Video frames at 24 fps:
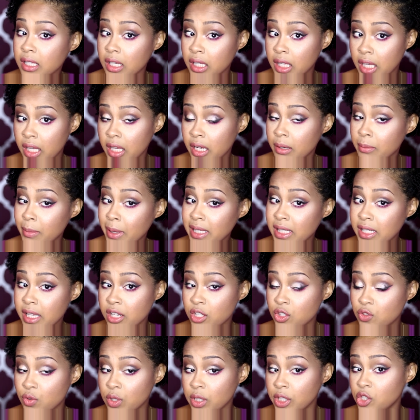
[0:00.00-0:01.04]
again, my
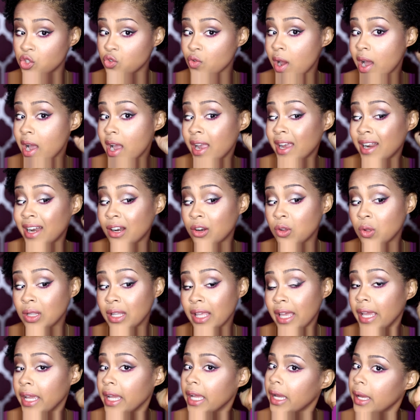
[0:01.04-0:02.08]
skin is really dry and I don't
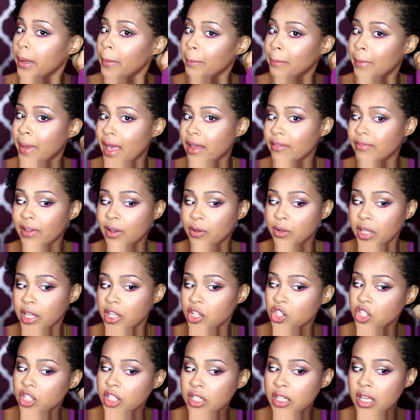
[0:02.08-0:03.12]
like matte
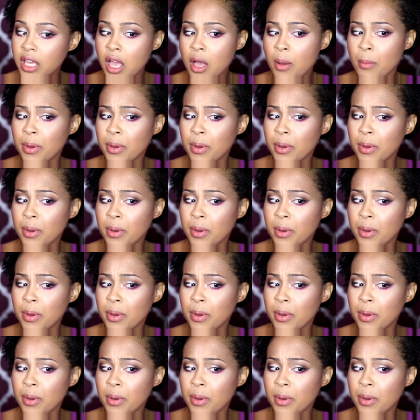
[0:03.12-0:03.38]
foundation.